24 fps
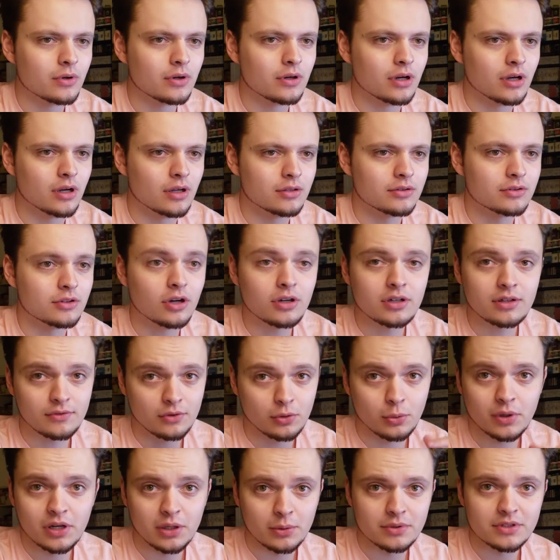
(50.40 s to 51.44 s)
Not
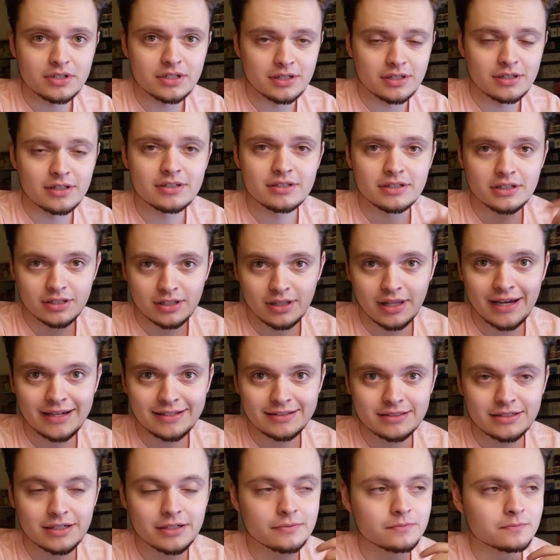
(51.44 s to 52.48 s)
even when he was here this year,
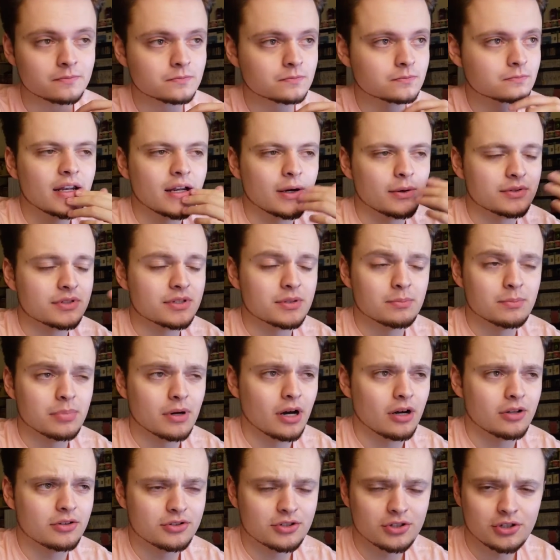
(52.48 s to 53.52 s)
last year. And I was in
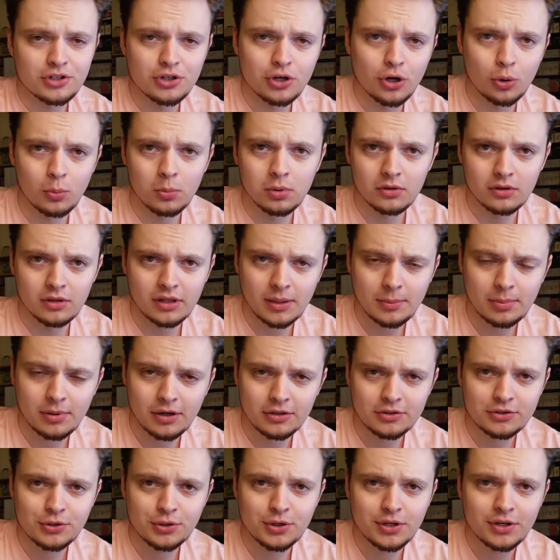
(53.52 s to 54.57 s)
Barnes & Noble, I
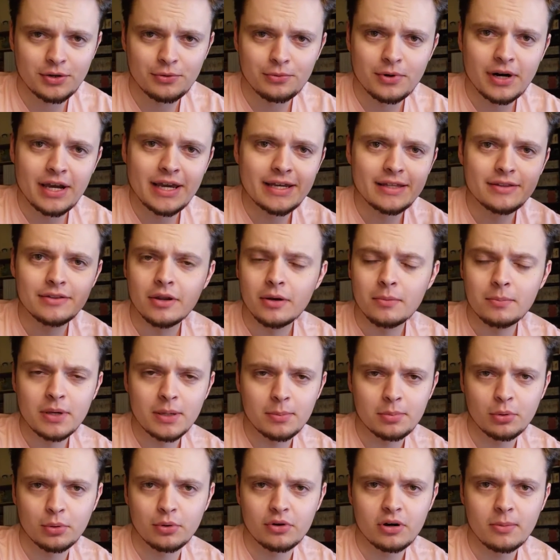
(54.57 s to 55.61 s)
partook in a raid that
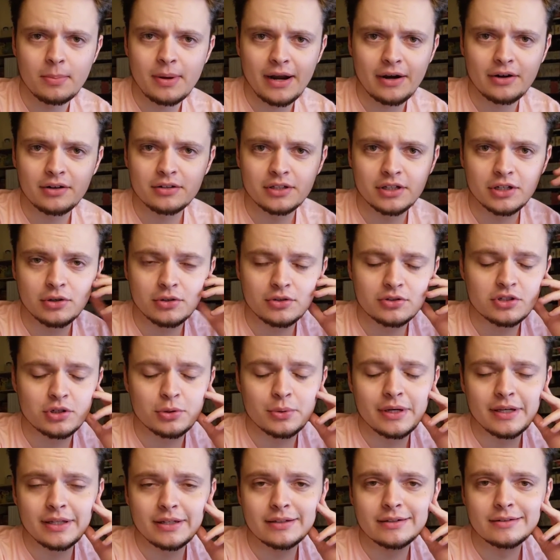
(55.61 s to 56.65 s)
people were apparently
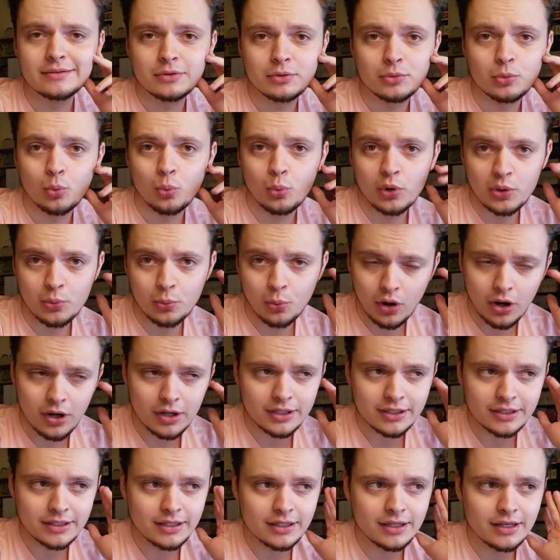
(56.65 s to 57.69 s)
also in. We
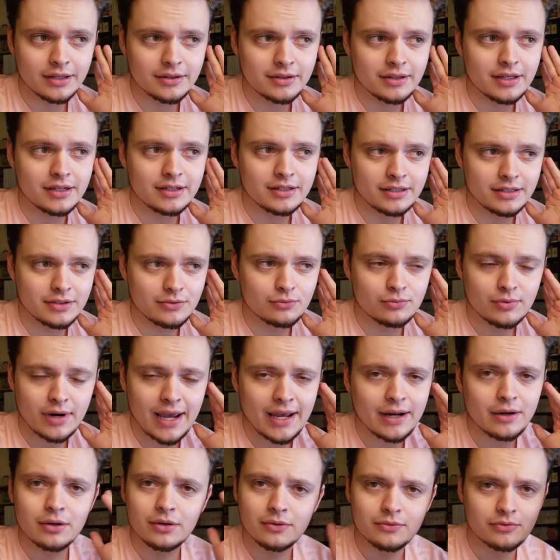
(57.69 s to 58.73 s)
won, and then he
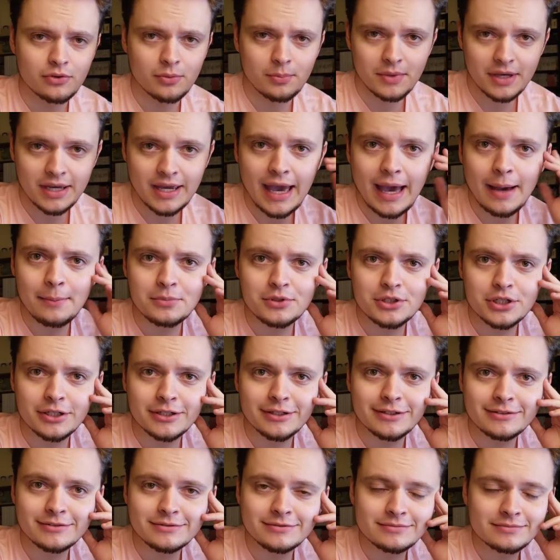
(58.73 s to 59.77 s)
ran from the
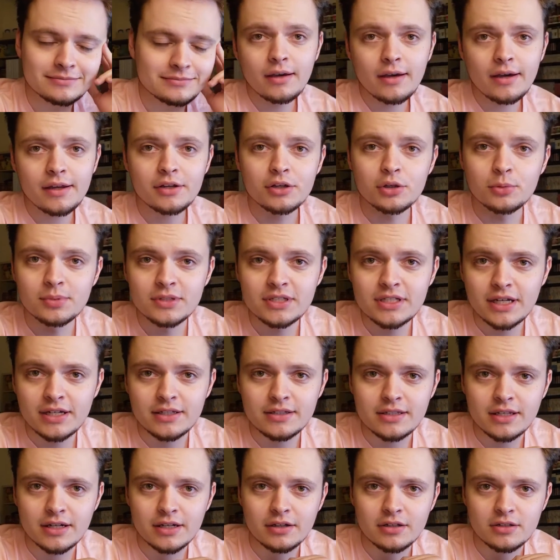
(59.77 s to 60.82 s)
capture. Anywho,
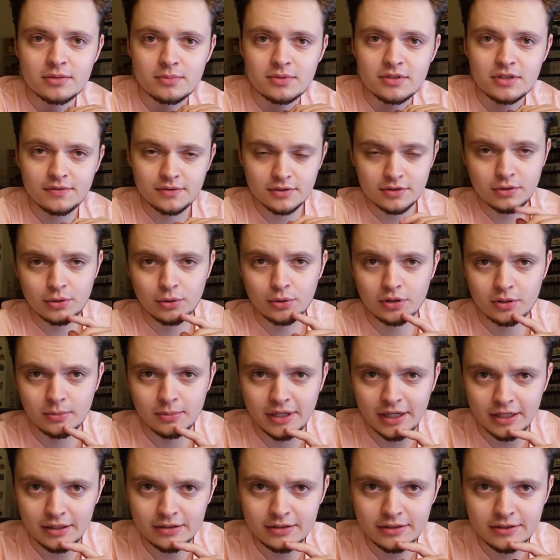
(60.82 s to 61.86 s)
besides that, I got some stuff to talk
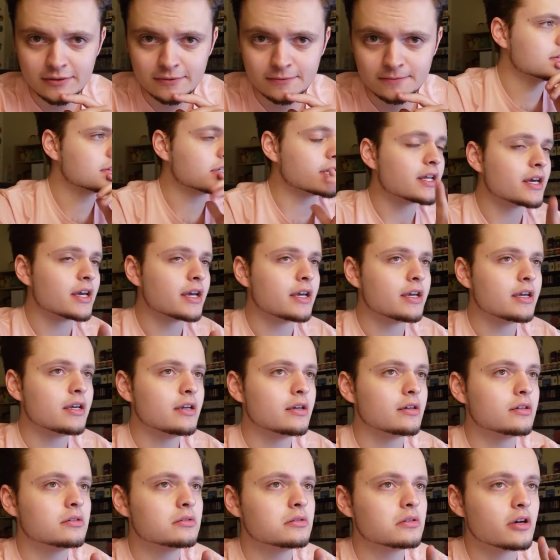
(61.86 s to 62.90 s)
about.
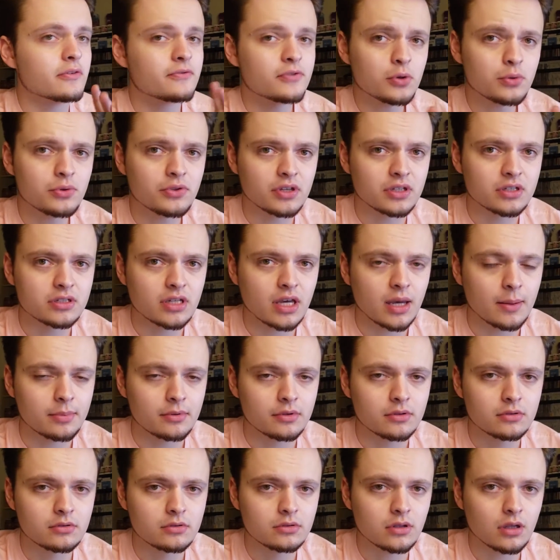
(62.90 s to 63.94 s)
Today, a few things
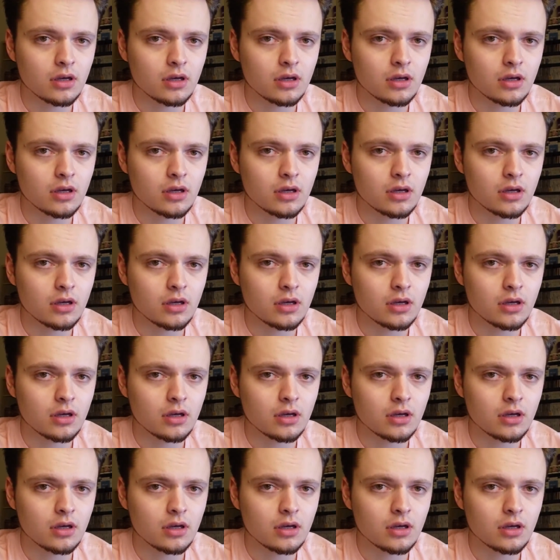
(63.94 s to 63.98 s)
happened.